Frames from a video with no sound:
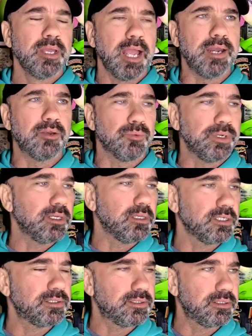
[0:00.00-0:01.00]
And the
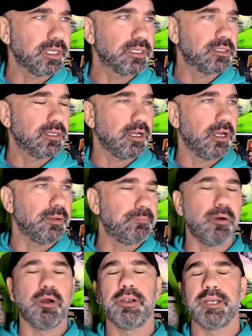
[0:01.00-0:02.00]
realistic
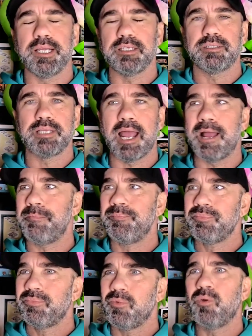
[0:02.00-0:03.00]
part is that
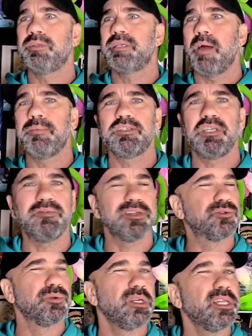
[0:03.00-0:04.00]
the only time this
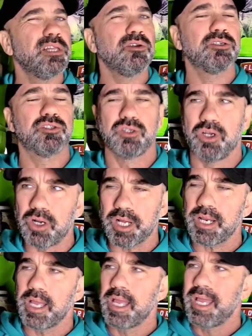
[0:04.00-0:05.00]
defense really looks
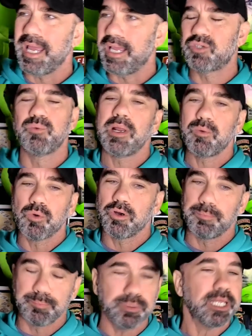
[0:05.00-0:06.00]
good is when
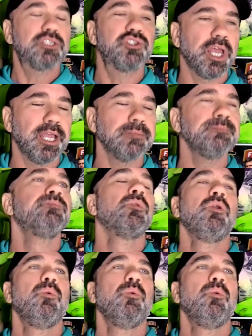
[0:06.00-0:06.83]
we're blitzing,